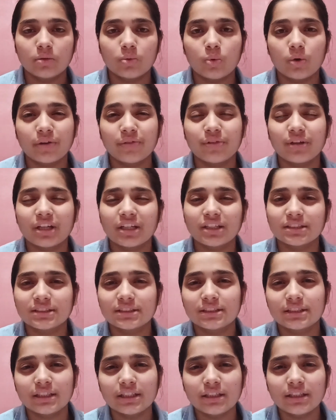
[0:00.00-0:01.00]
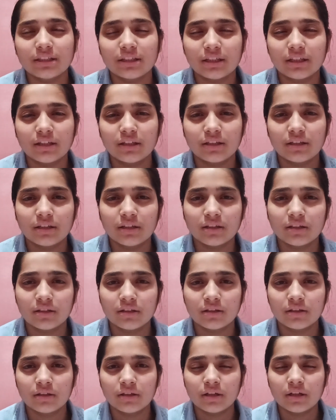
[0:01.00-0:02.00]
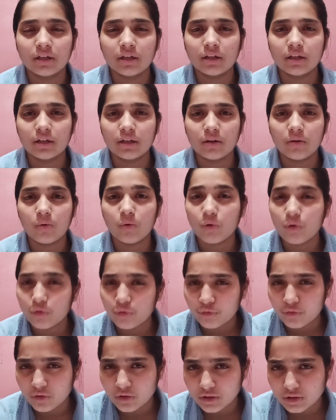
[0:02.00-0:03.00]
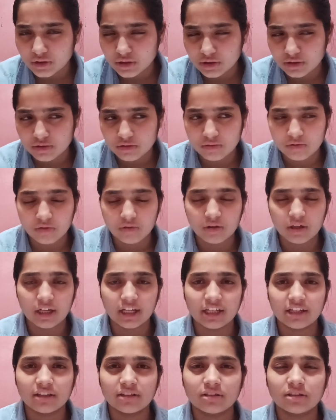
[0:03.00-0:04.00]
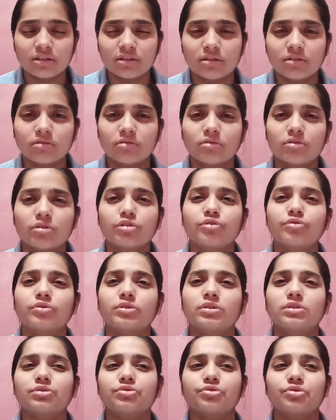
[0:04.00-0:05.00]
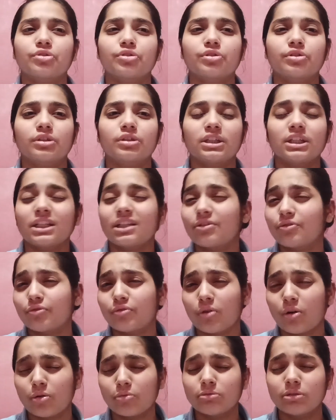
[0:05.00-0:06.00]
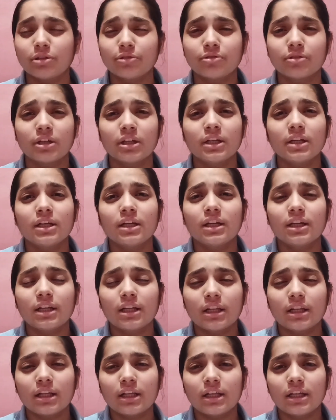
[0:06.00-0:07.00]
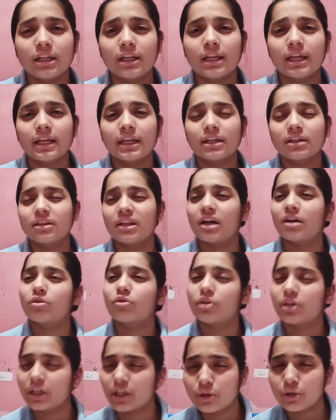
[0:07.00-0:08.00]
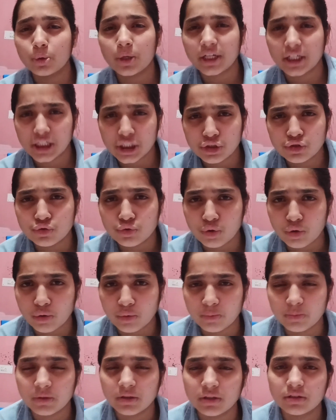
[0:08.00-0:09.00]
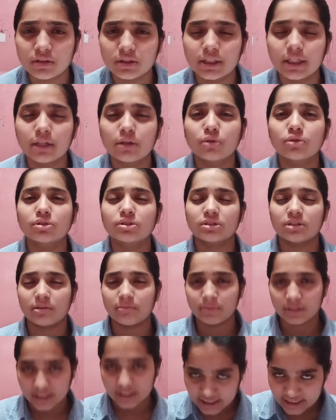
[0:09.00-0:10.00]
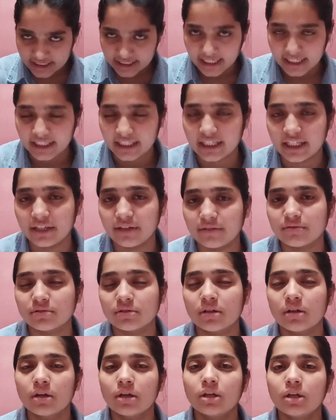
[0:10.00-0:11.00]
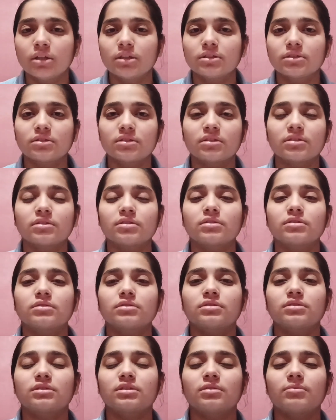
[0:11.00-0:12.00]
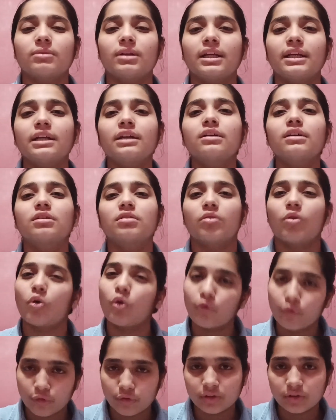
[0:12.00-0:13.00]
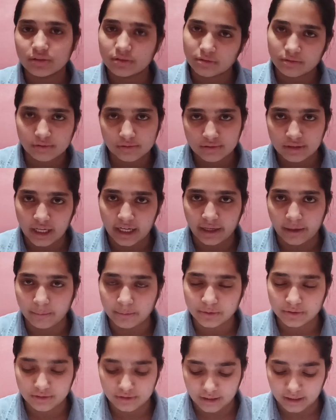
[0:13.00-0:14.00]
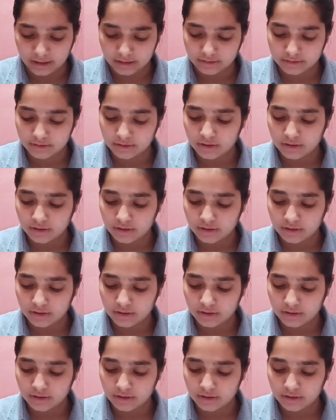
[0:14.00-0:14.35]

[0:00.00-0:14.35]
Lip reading: what we can say, offers or like offers or in form of like they are going into any job, they got some incentives, so some like offers types things.